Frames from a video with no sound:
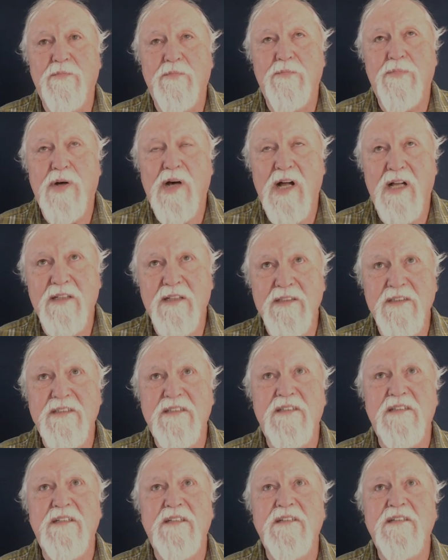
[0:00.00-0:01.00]

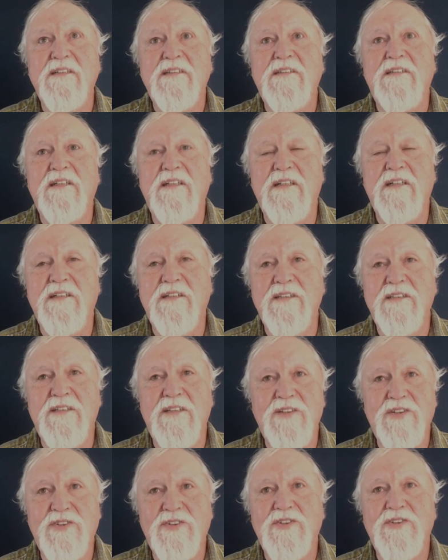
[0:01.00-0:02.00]
policies and
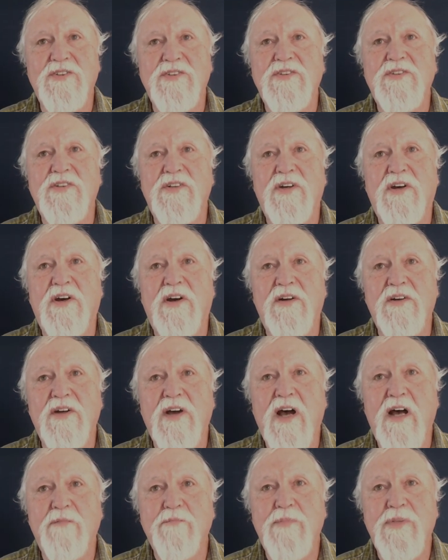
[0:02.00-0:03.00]
decisions are
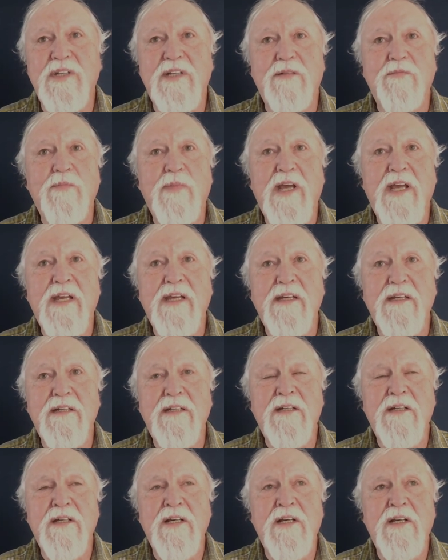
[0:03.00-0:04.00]
not being
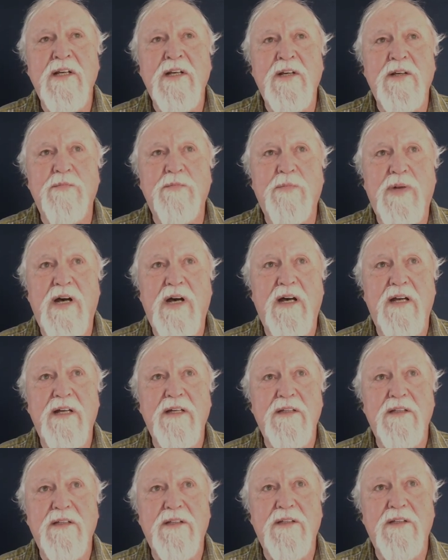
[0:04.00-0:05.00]
made
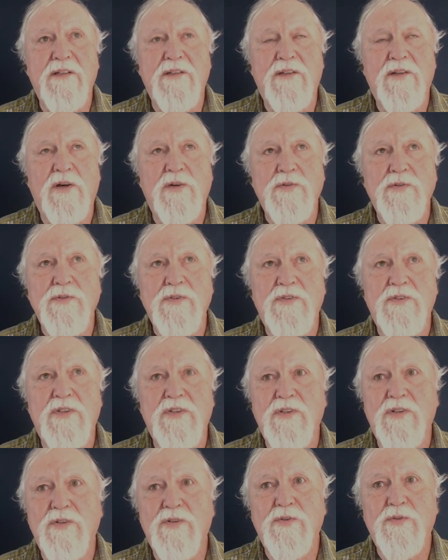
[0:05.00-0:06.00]
by
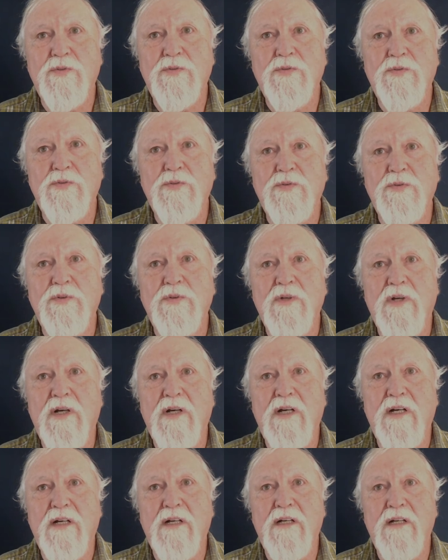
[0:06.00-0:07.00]
those who
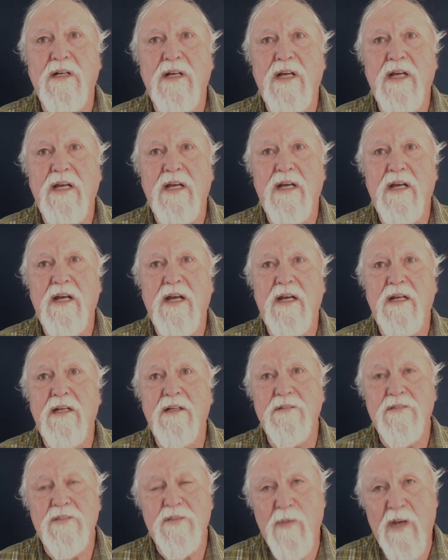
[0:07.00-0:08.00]

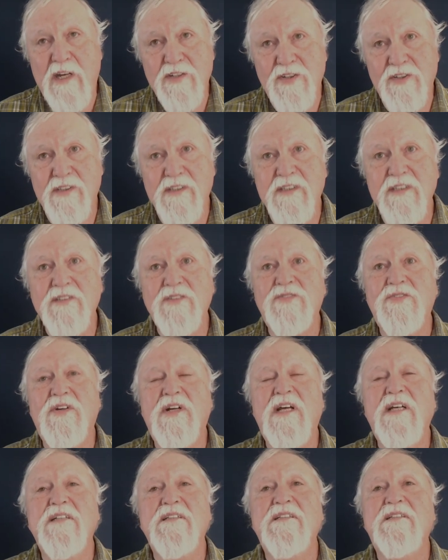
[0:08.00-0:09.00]
special
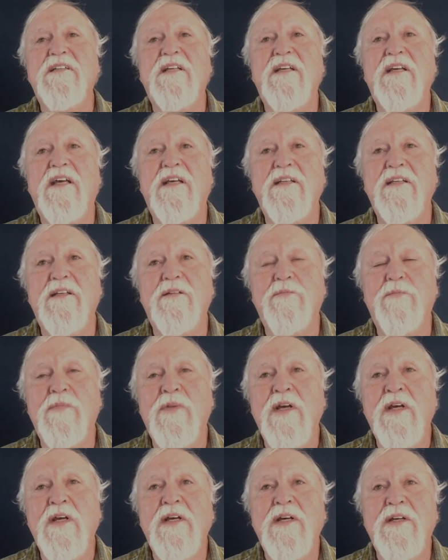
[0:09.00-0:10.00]
interests and
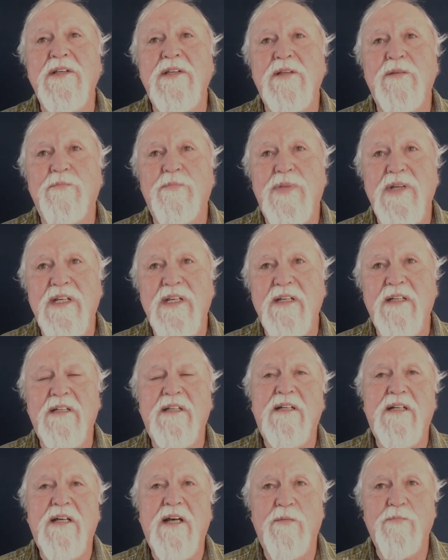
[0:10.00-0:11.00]
the big
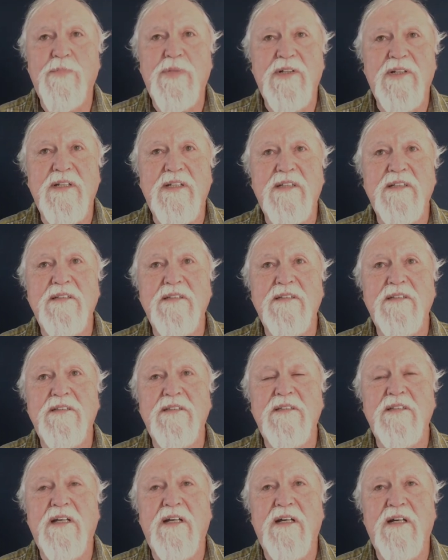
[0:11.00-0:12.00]

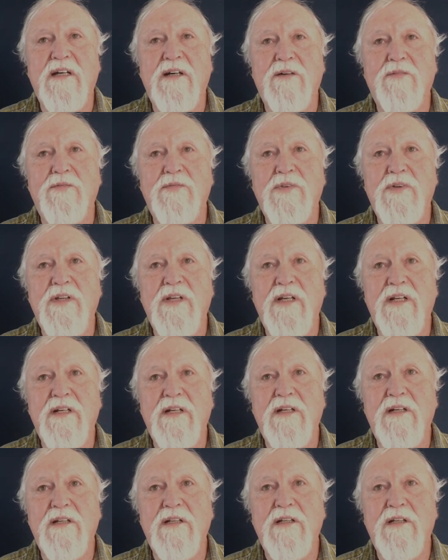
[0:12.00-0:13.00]
companies that
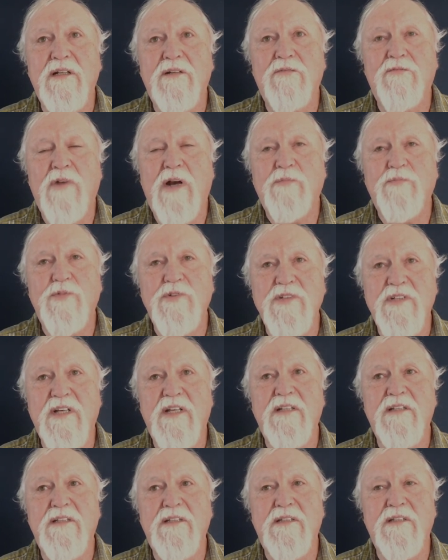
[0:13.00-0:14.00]

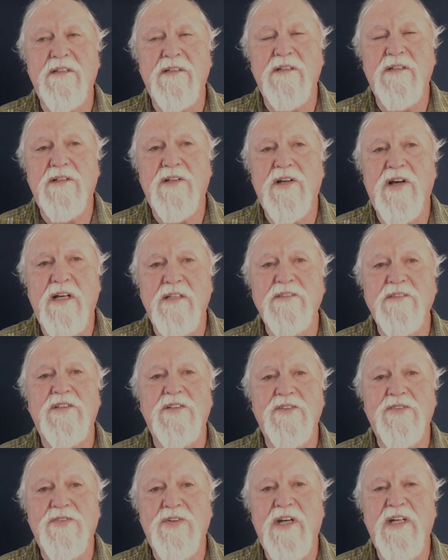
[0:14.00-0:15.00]
represent the
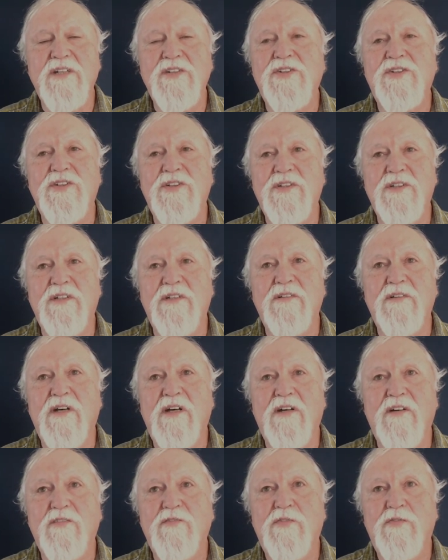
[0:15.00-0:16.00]
concentration
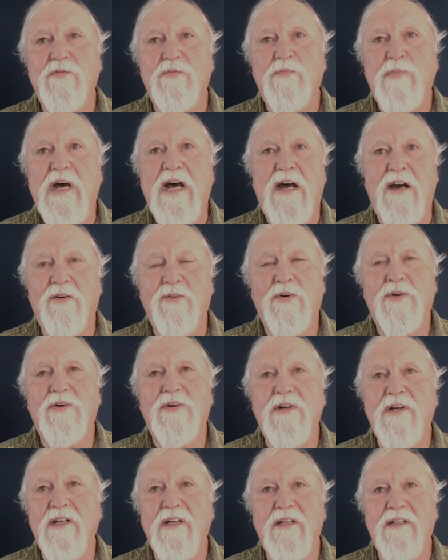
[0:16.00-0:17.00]
of
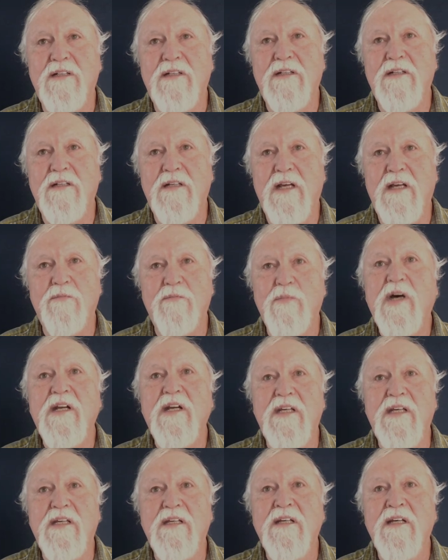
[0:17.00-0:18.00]
power and
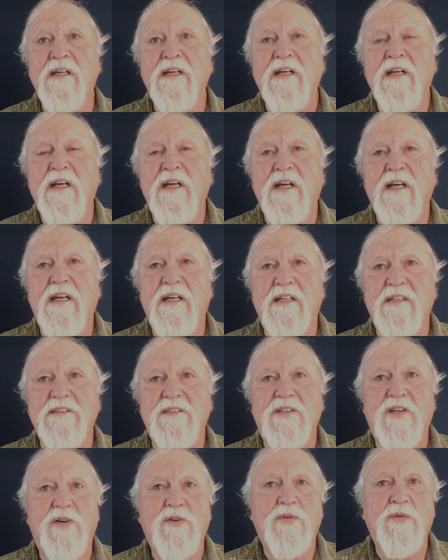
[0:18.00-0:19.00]
money. And
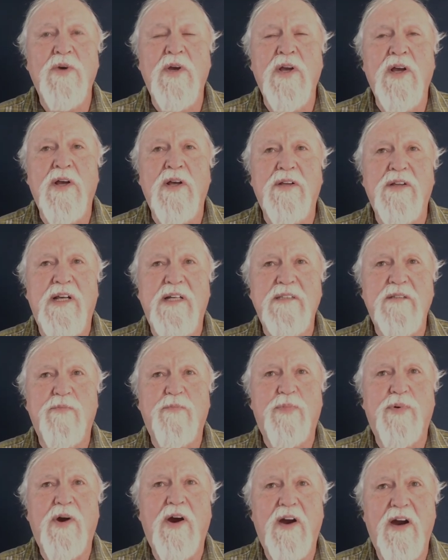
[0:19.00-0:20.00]
so that's
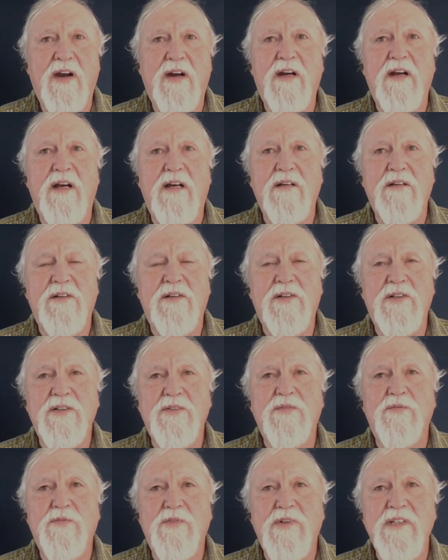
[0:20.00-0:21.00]
a
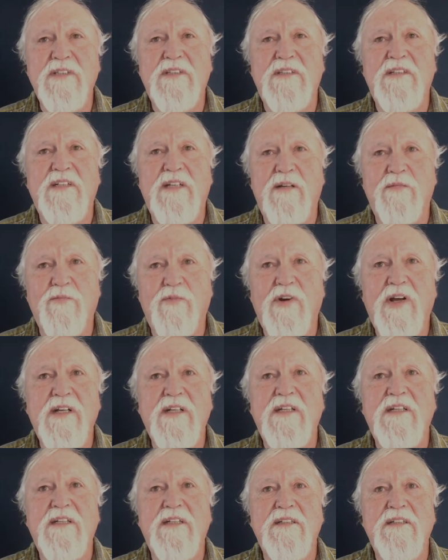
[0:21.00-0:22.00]
good reason I'm
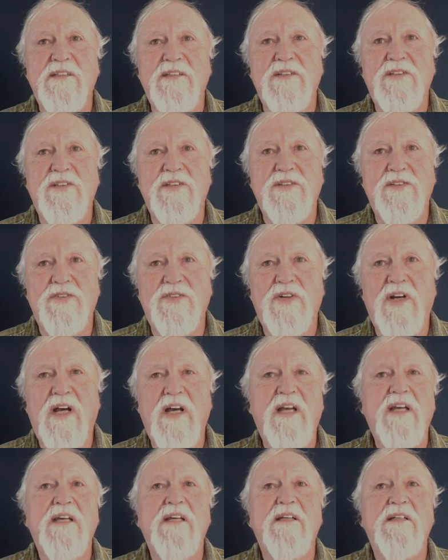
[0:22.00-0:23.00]
running, is to
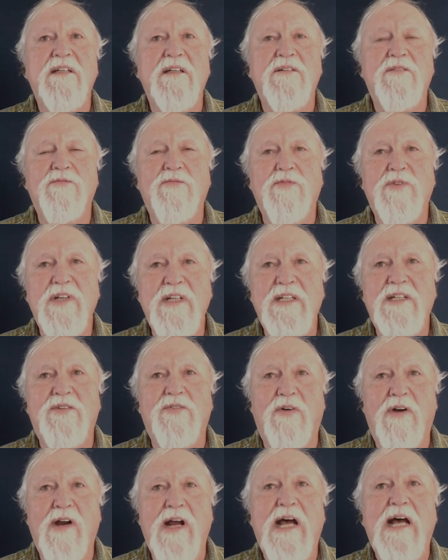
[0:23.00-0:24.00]
try and
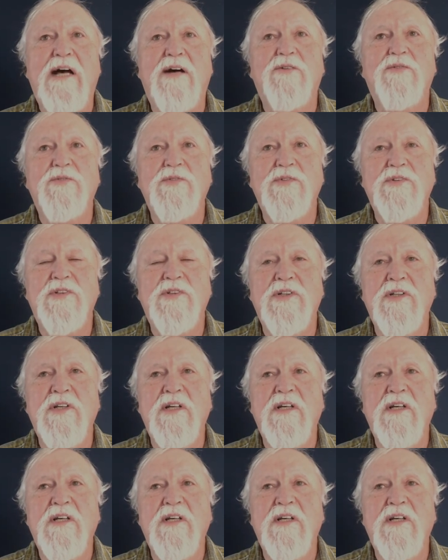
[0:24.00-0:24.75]
reground